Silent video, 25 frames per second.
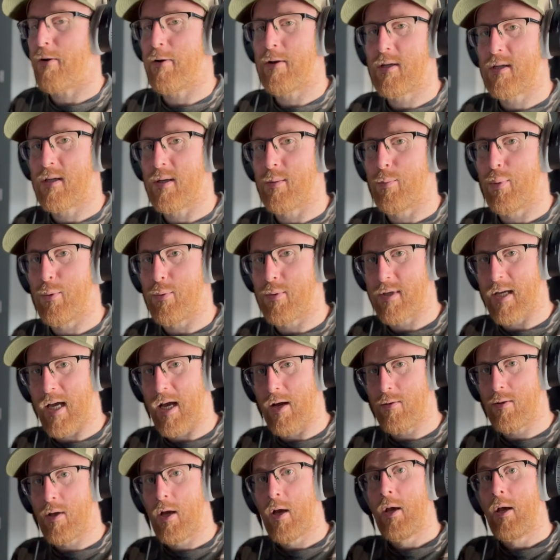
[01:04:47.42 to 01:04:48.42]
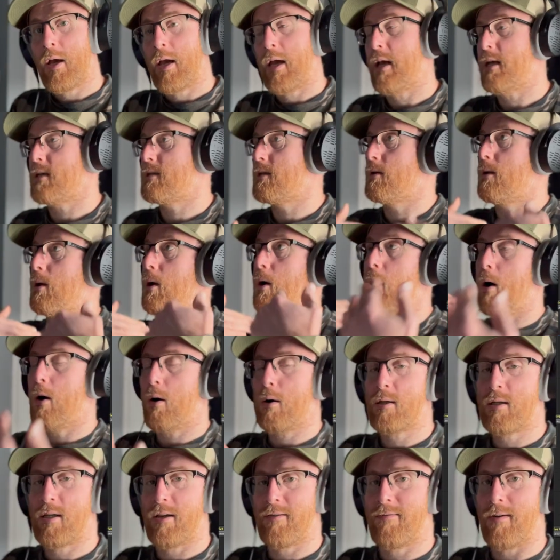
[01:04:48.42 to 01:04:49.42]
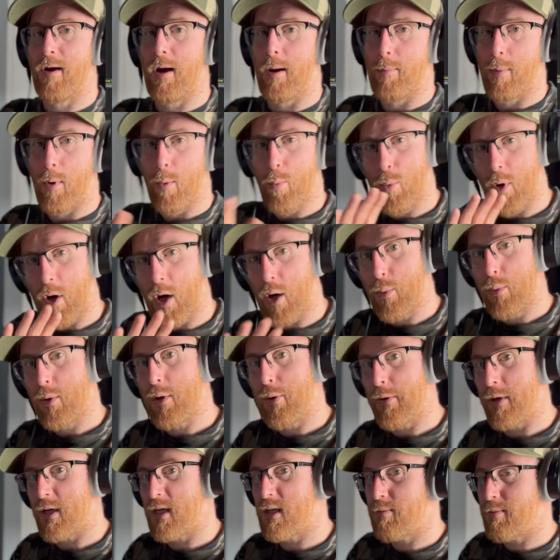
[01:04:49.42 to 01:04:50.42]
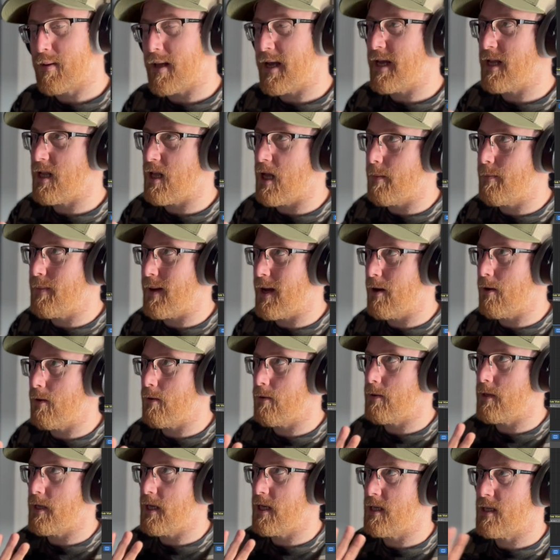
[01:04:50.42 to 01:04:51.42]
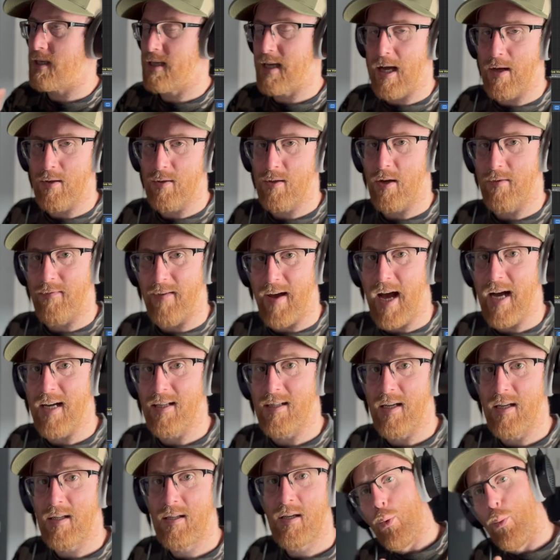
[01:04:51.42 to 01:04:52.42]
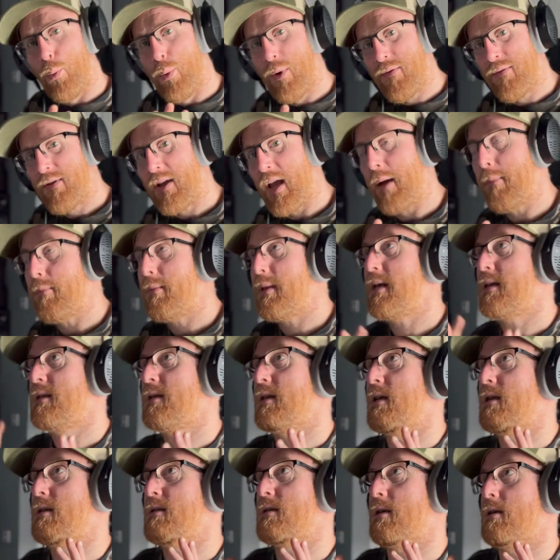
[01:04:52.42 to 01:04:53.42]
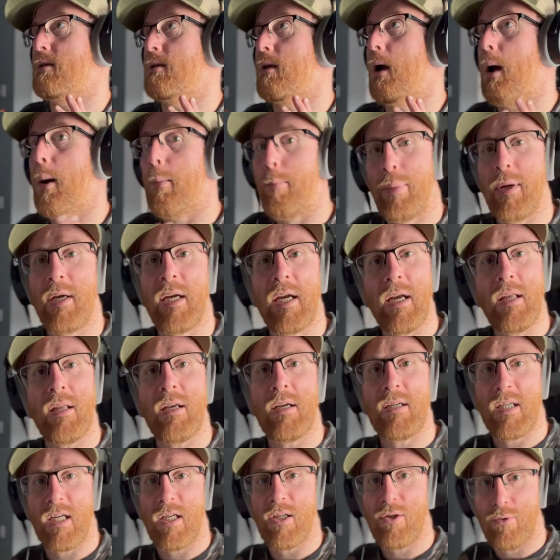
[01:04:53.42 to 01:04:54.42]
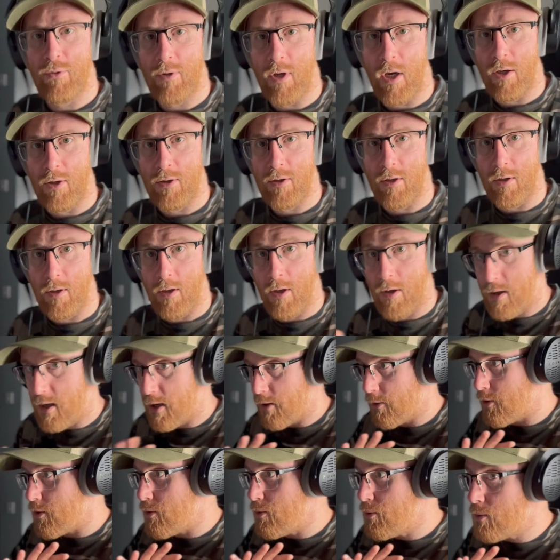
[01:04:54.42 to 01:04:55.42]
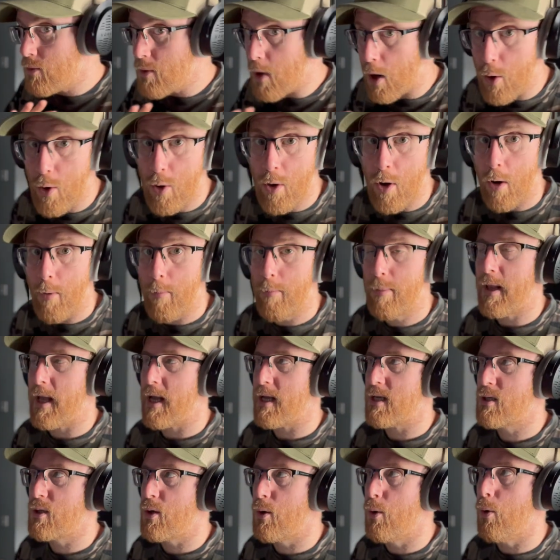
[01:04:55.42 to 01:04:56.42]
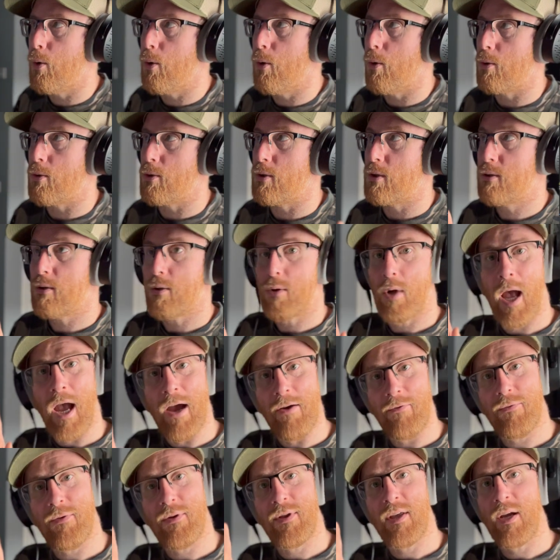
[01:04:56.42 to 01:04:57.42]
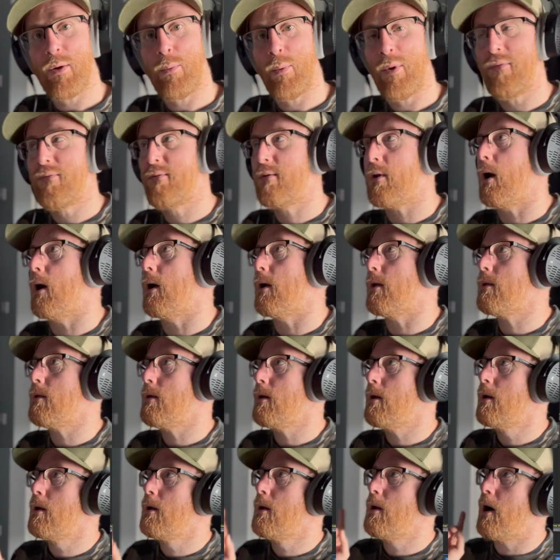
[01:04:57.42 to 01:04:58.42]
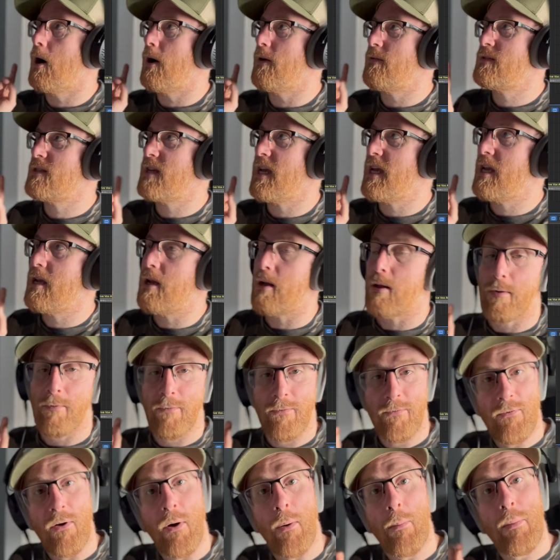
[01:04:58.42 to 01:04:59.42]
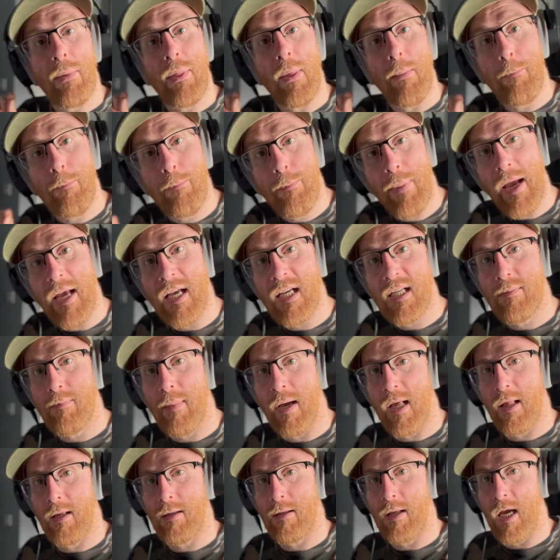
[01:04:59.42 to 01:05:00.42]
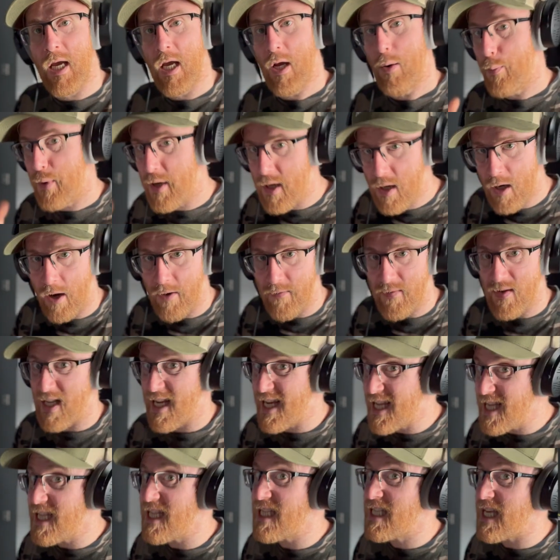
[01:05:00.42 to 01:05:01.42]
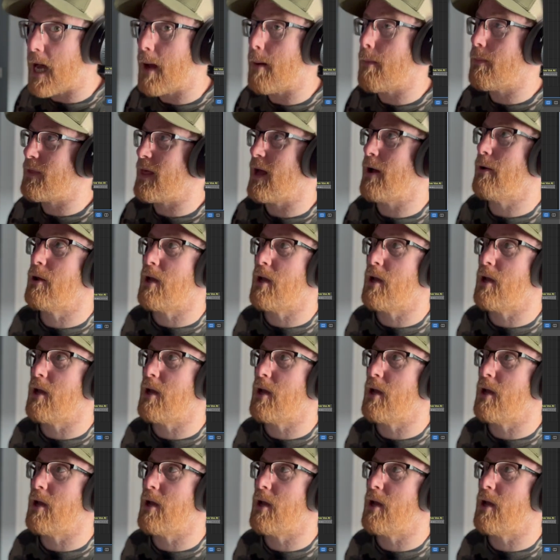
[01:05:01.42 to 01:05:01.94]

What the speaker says: simple sound. It's an octave up, and what I want to explain about the sounds I've added, we've kept this as a beginner's introduction. There are no complex chords. Everything we've done, I've taken from the bass melody, and we covered in depth how you